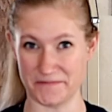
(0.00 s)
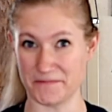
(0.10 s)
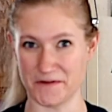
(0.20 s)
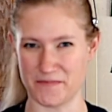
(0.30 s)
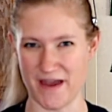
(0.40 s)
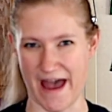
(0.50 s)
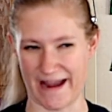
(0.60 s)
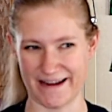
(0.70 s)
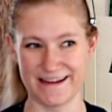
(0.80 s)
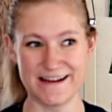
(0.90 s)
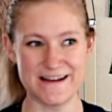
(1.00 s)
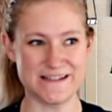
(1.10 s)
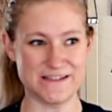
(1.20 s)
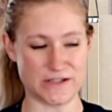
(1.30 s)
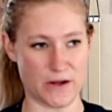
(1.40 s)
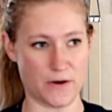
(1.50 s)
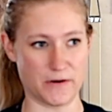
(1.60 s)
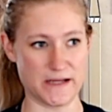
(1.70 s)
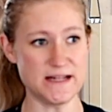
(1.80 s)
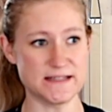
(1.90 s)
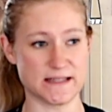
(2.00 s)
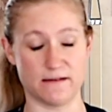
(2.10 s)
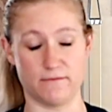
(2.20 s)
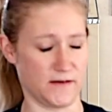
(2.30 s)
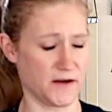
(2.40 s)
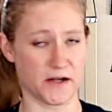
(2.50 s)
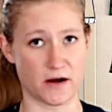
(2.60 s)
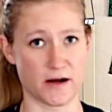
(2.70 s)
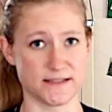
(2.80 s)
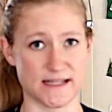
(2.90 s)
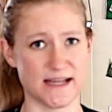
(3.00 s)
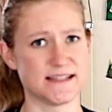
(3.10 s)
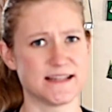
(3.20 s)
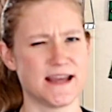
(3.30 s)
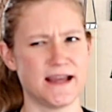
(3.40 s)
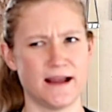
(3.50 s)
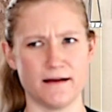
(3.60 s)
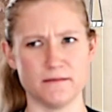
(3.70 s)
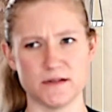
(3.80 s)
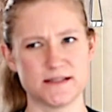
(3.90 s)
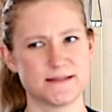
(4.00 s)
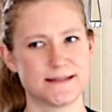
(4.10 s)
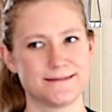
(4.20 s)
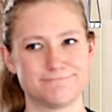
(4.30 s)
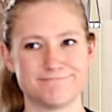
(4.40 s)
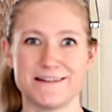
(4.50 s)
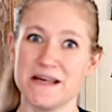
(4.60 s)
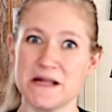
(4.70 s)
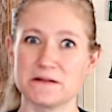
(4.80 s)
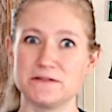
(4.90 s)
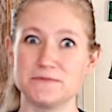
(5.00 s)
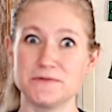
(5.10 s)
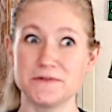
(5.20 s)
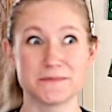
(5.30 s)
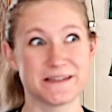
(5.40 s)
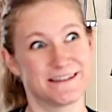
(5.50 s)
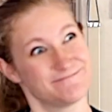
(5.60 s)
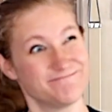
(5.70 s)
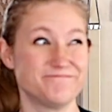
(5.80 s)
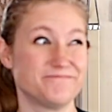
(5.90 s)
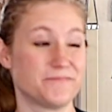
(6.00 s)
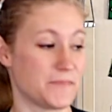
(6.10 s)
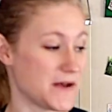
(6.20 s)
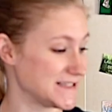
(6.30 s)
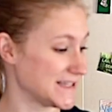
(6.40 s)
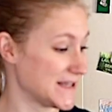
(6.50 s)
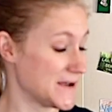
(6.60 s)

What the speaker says: We're back. So it is a very hot day today. It's global warming, but